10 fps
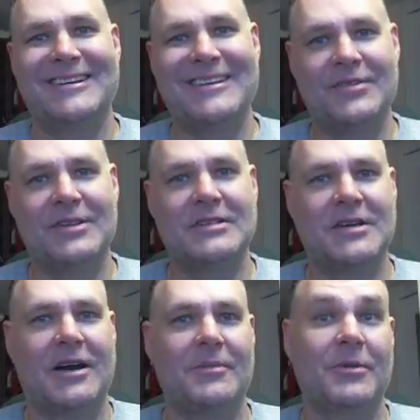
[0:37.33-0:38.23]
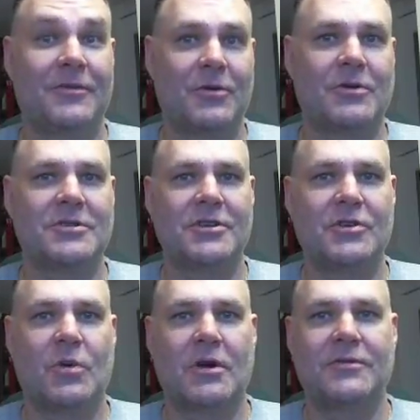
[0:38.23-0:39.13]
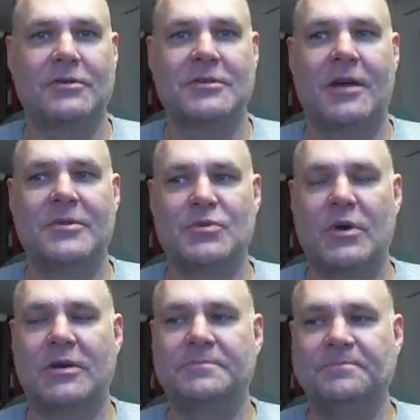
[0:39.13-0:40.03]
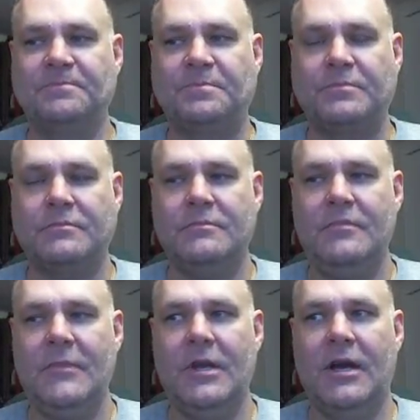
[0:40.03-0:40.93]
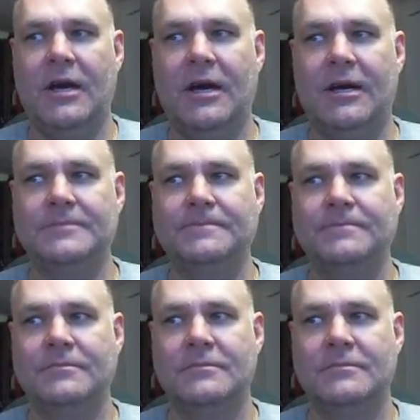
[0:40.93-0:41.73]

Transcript: given the time, but of course I do work full-time as well. Alright,